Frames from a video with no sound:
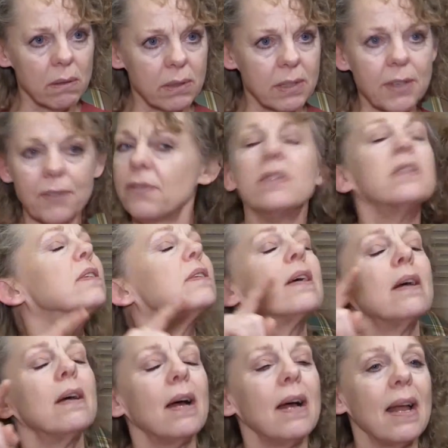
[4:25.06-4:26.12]
different
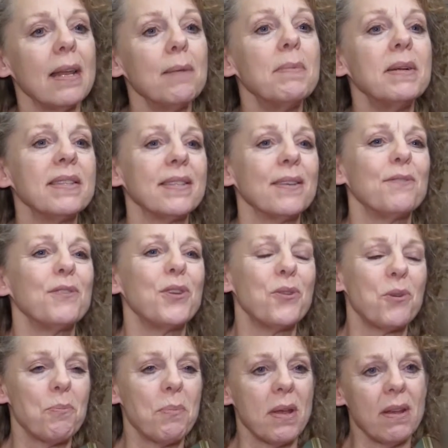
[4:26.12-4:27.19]
elements of the
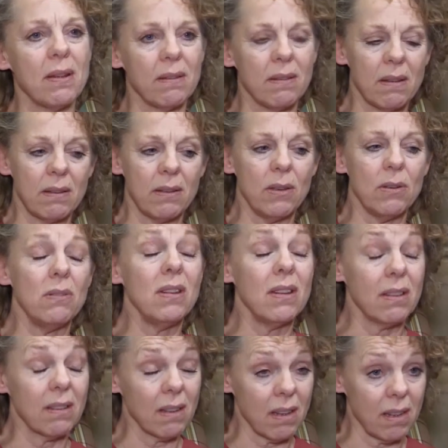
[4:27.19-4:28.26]
European
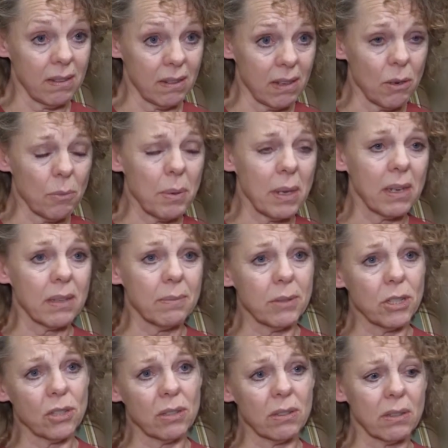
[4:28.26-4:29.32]
Union and the European
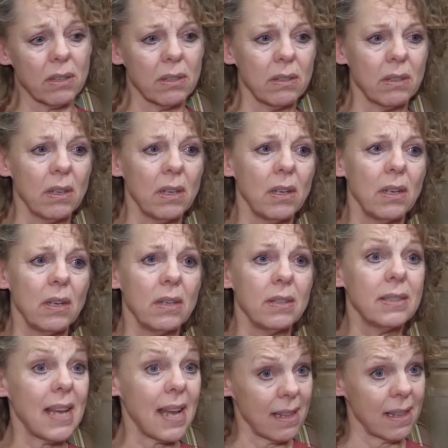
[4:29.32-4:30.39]
Commission can
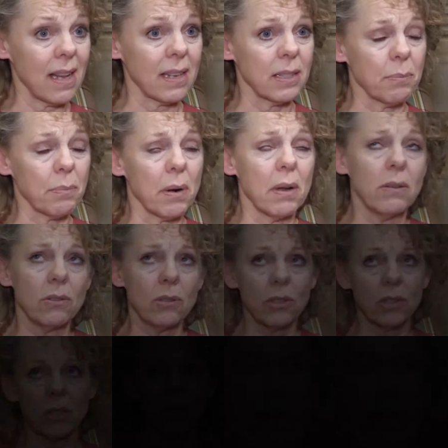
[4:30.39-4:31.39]
take that approach.